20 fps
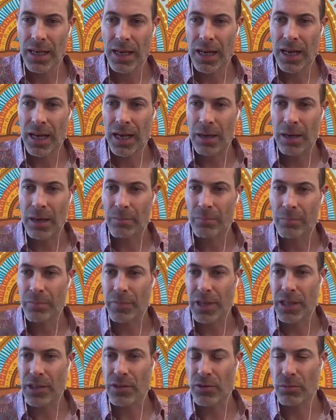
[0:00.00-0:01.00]

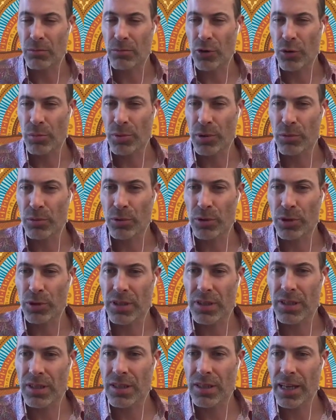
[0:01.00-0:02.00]
It's from Rupert
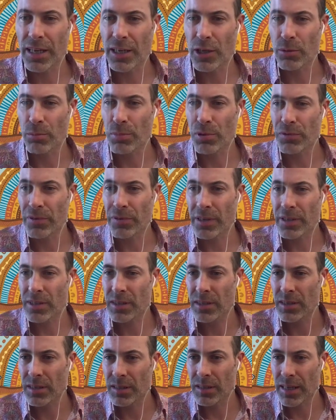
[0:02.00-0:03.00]
Woods. Thank you,
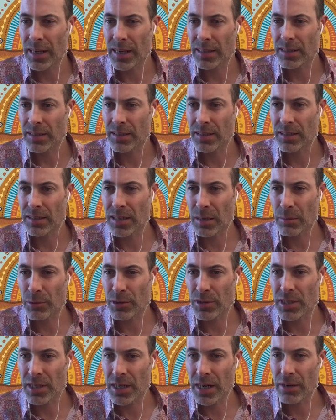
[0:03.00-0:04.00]
Professor Langton and
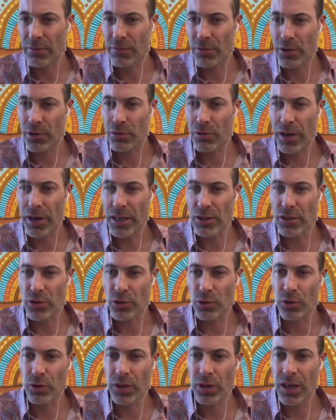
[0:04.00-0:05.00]
WDA, for a great
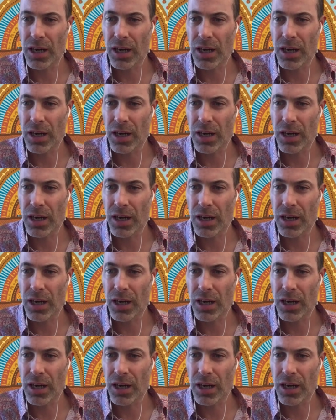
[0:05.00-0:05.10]
talk.